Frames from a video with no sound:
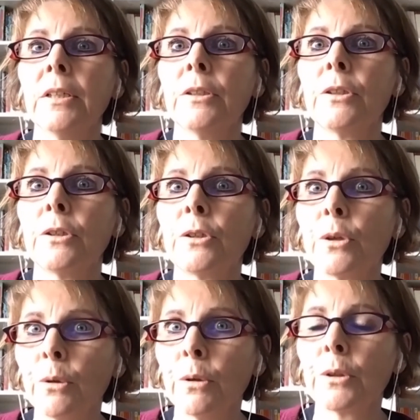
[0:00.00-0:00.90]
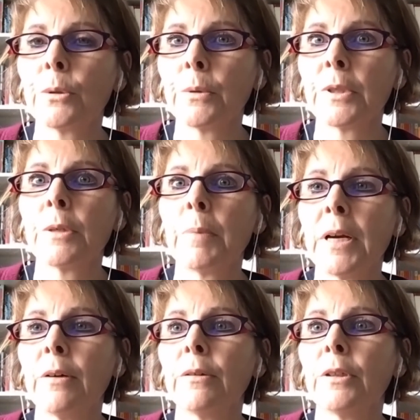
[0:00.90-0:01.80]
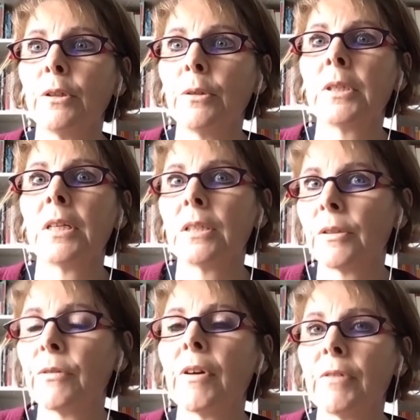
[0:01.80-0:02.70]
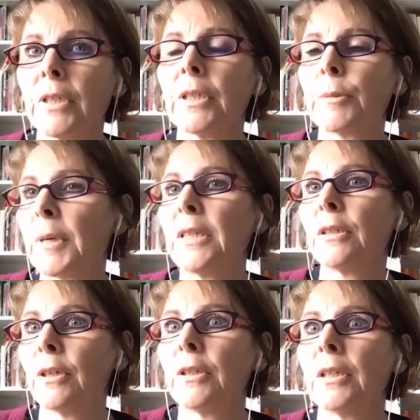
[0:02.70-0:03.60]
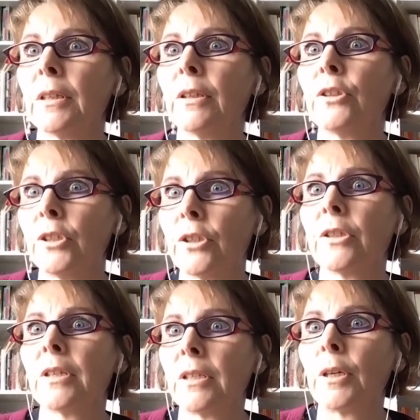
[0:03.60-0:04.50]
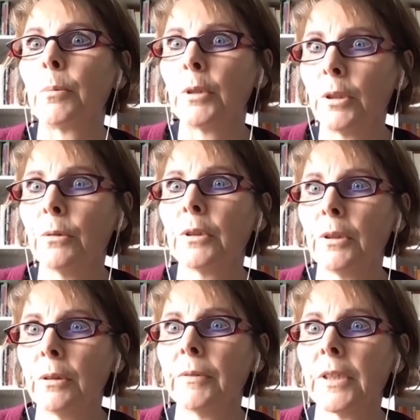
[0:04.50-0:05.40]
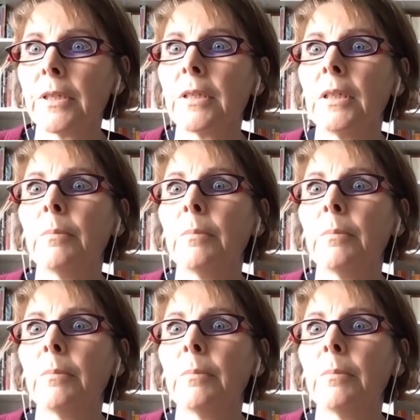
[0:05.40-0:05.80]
to talk to us about the new Centre for Evidence-Based Nursing that she'd just set up at York University,